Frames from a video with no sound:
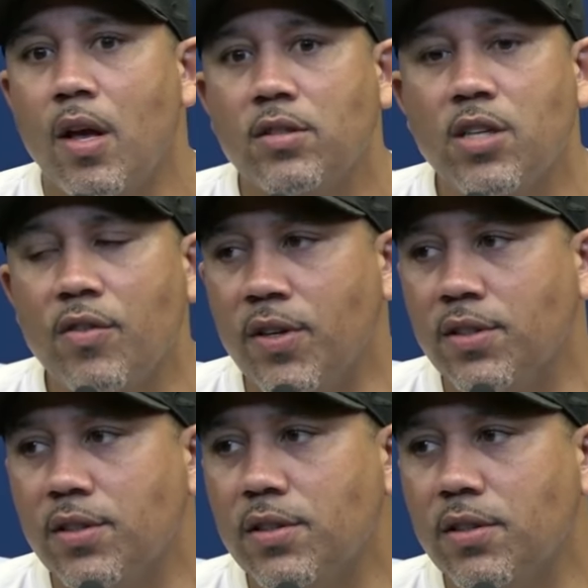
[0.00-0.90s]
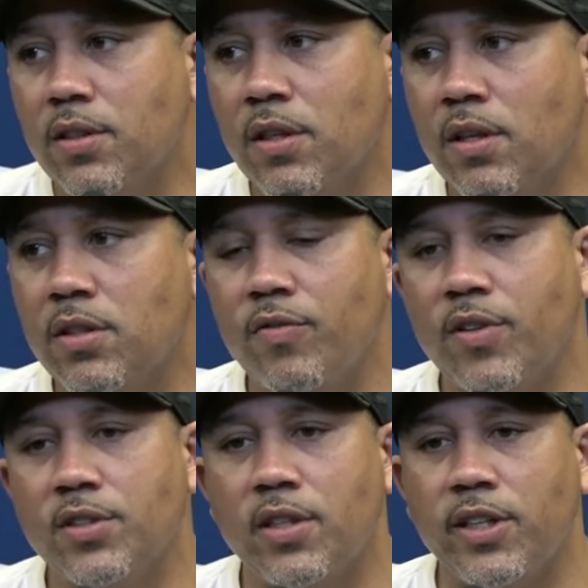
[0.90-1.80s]
Toughness, you know,
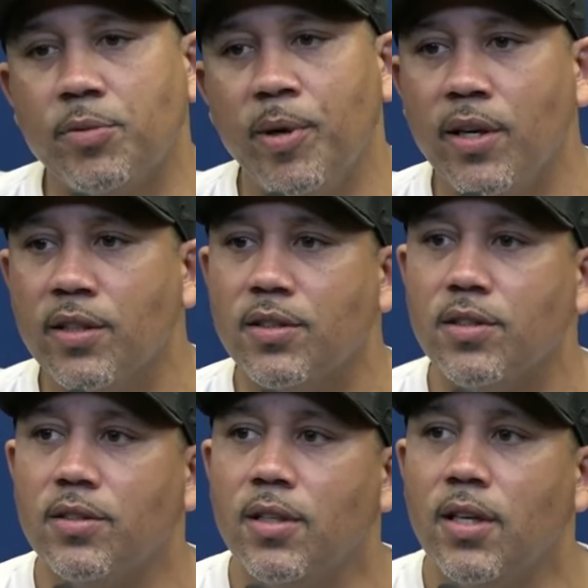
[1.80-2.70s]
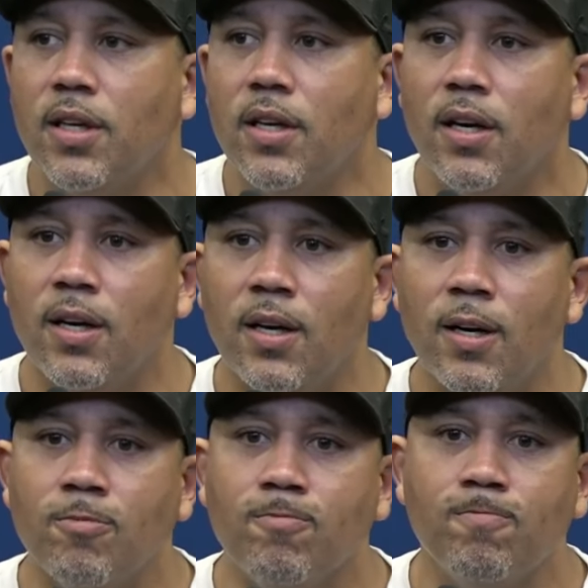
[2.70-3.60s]
toughness and experience.
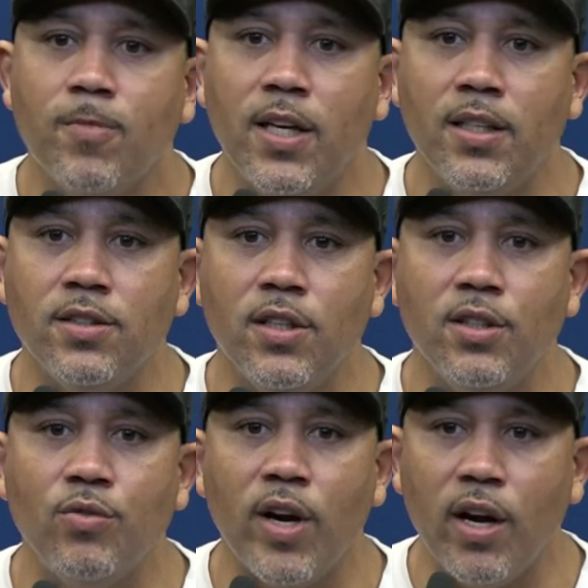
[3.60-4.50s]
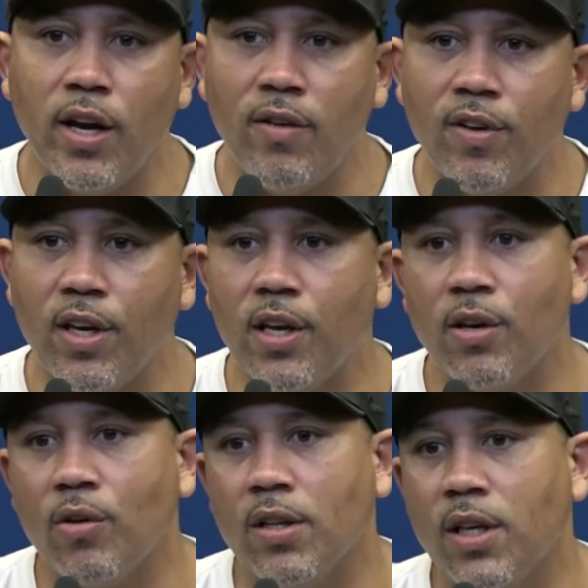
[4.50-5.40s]
He's very even
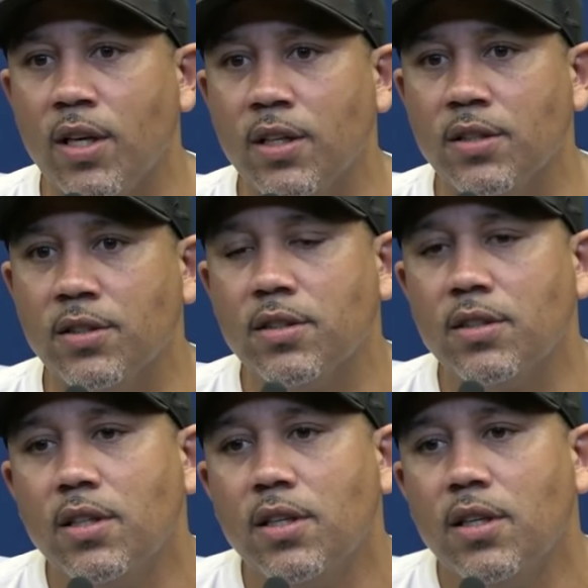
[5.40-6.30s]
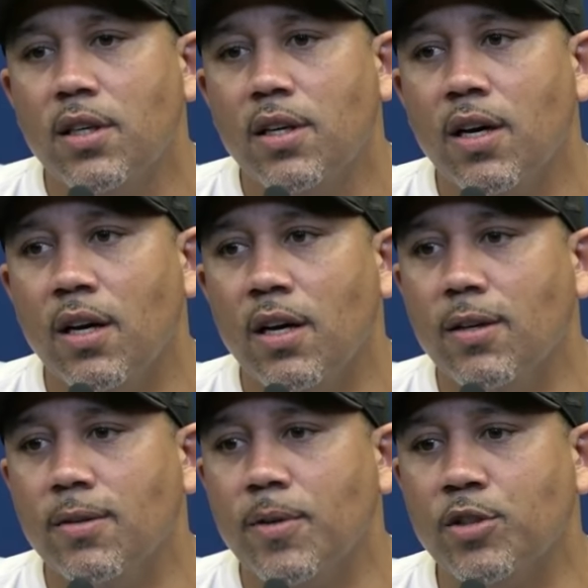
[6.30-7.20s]
keel. I think his
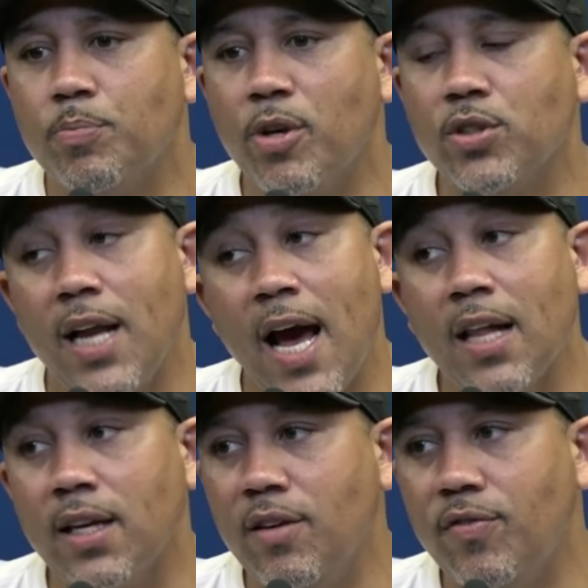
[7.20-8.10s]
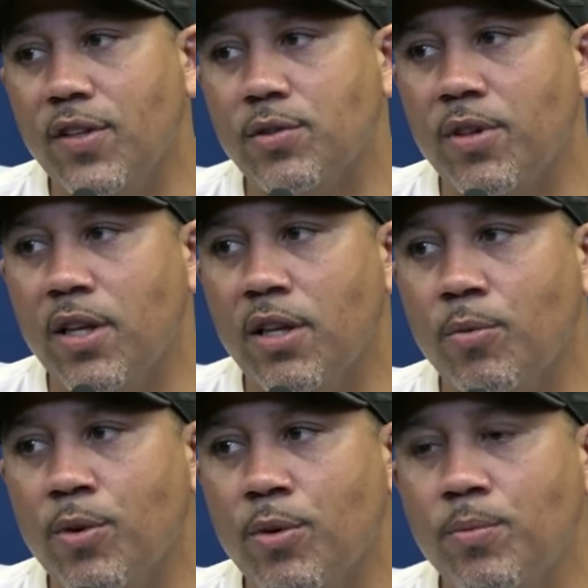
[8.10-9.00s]
personality fits within the
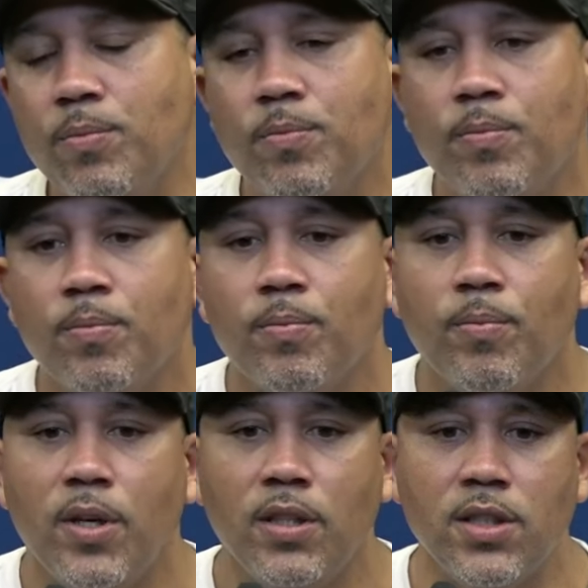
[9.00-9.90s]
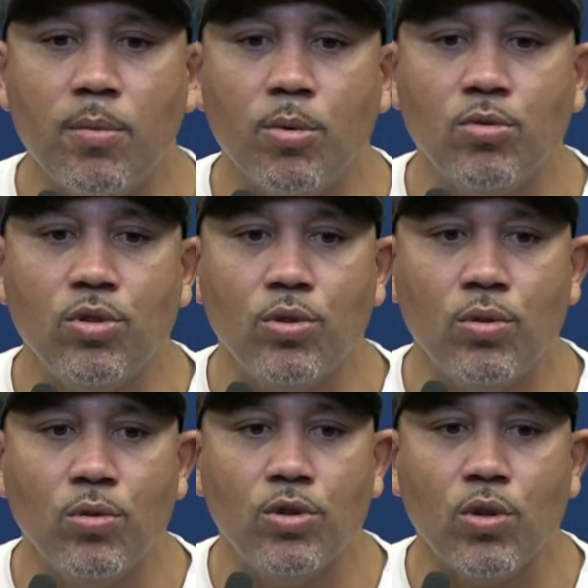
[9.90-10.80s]
room. He's able
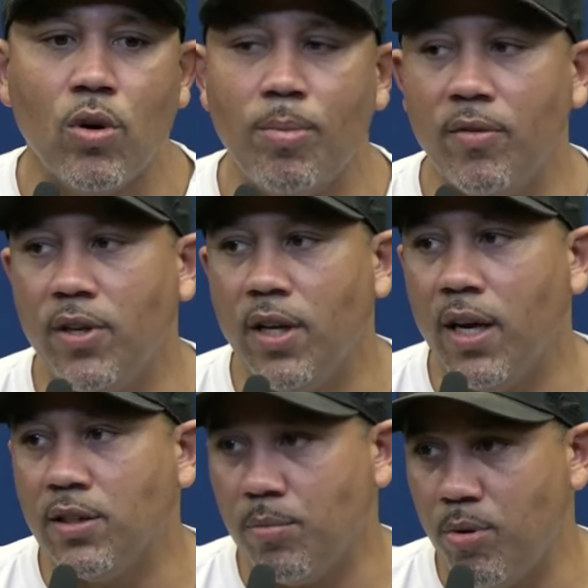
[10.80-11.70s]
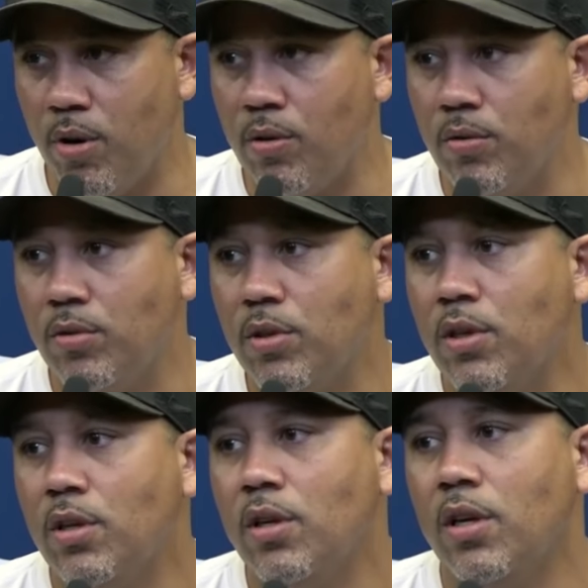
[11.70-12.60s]
to show up every day as a pro.
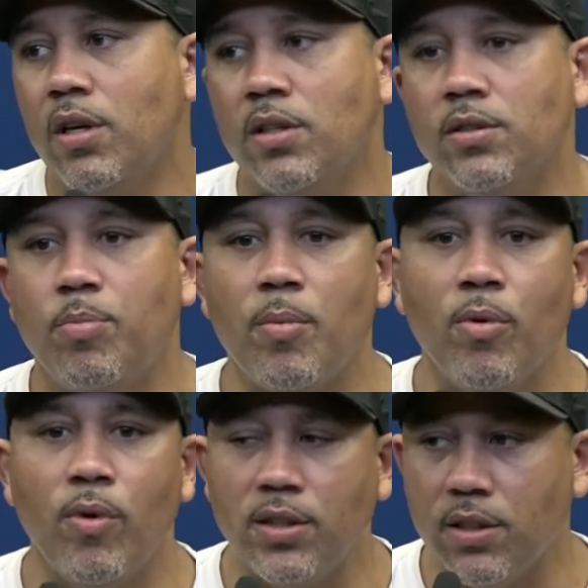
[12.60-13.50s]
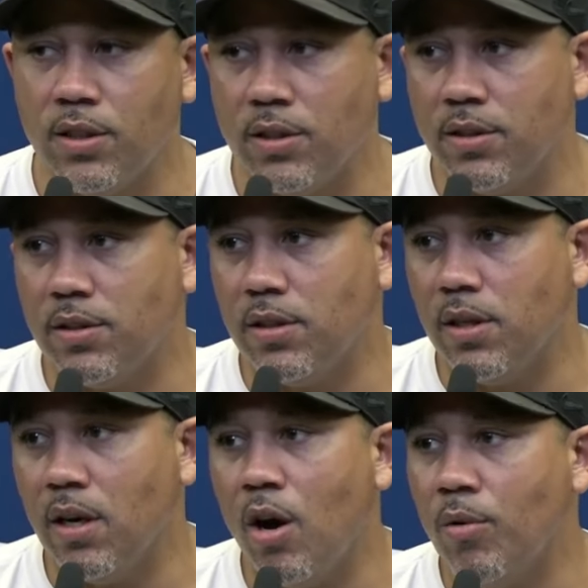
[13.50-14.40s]
His preparation is
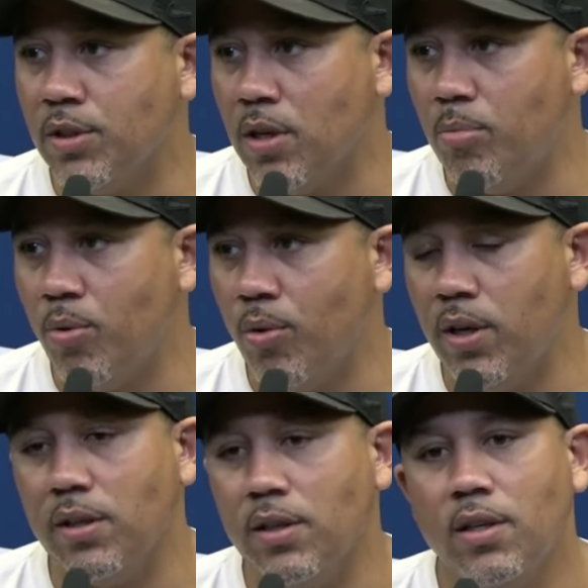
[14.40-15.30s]
always on point.